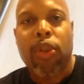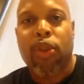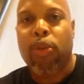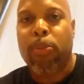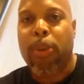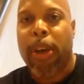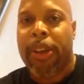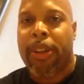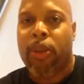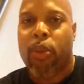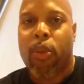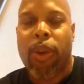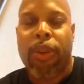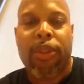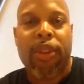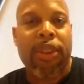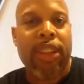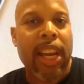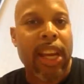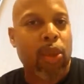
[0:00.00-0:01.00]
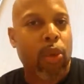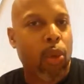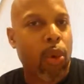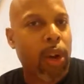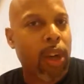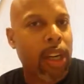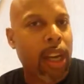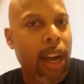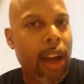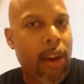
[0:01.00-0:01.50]
Do better with your next
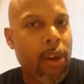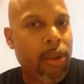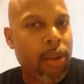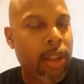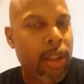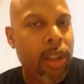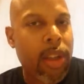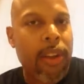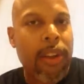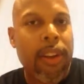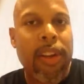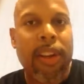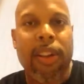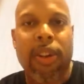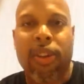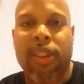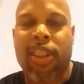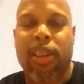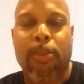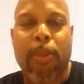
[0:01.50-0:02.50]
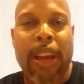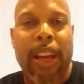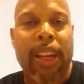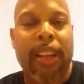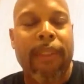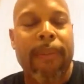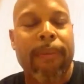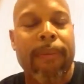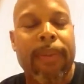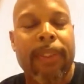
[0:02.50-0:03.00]
workout. You know, just
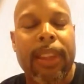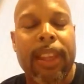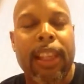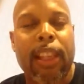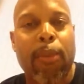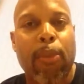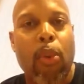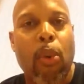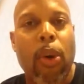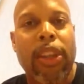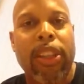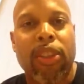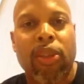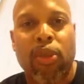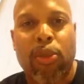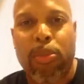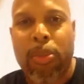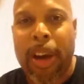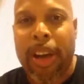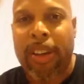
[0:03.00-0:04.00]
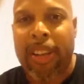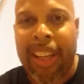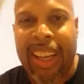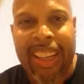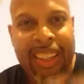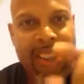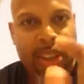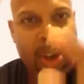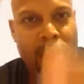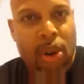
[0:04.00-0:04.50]
make it a point to do better
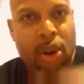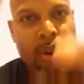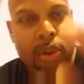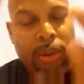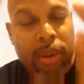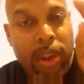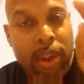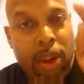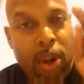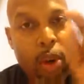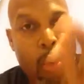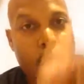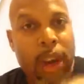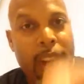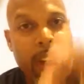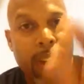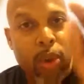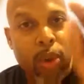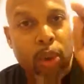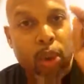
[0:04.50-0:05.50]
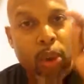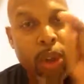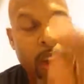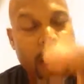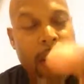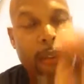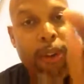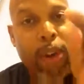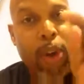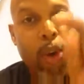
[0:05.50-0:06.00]
and don't quit. Don't you
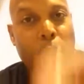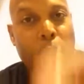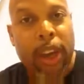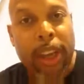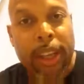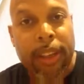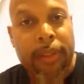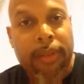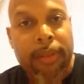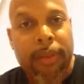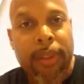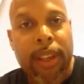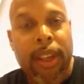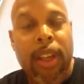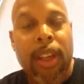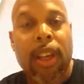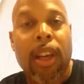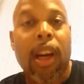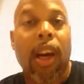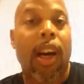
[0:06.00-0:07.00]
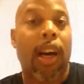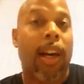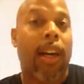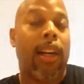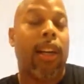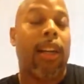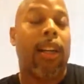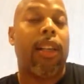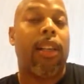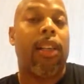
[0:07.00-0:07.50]
ever quit.
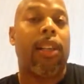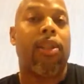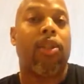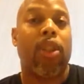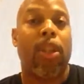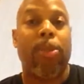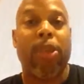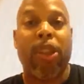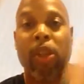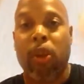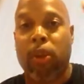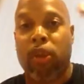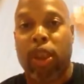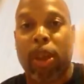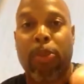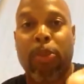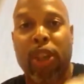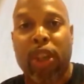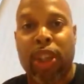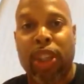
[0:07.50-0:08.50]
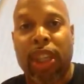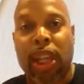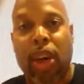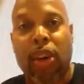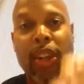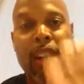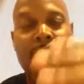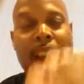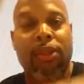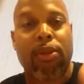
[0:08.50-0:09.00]
So let me go jump in the
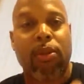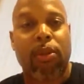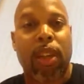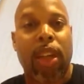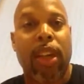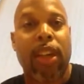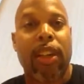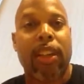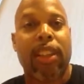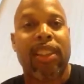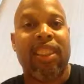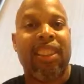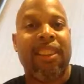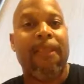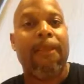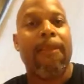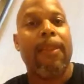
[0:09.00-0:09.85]
shower and have some lunch.